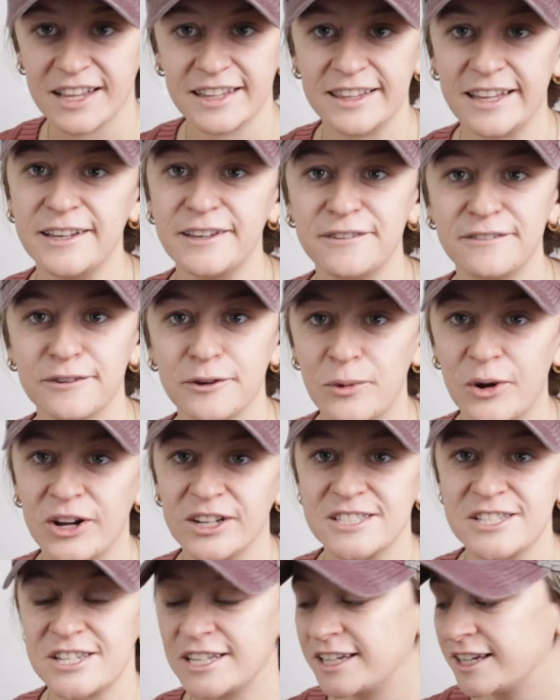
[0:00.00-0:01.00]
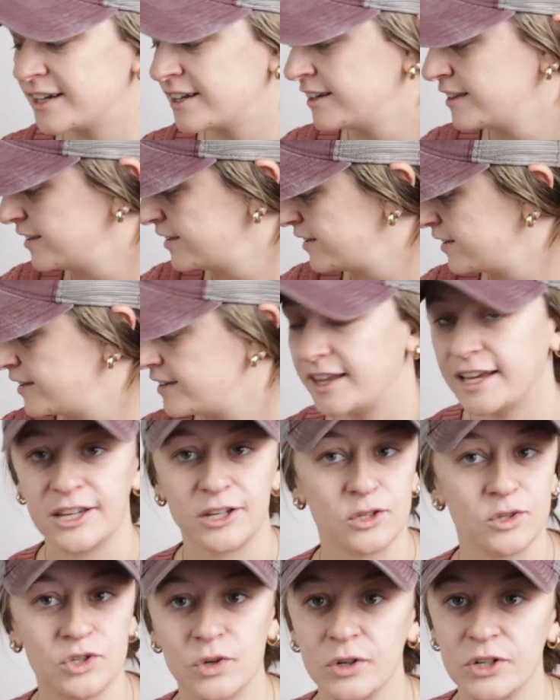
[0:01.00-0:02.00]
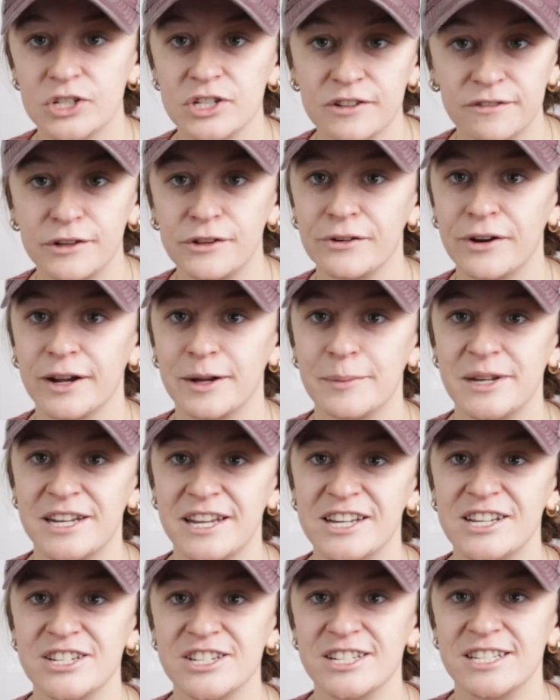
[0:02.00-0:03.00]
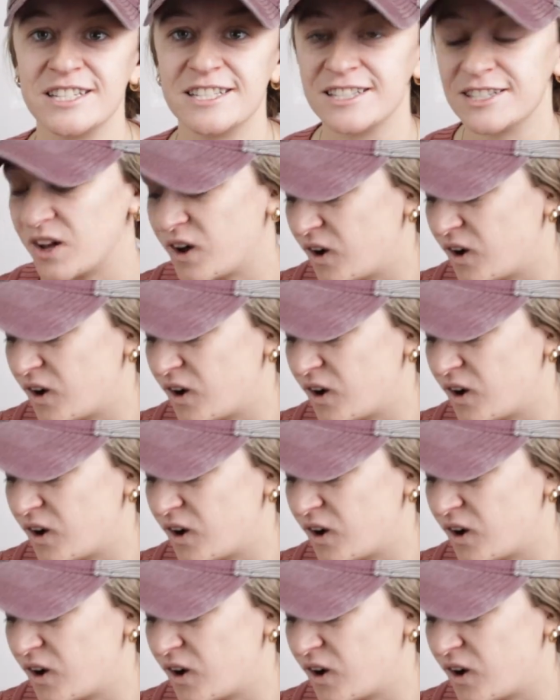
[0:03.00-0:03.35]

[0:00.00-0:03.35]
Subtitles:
thank you for watching. Thank you, Georgia, for the recommendations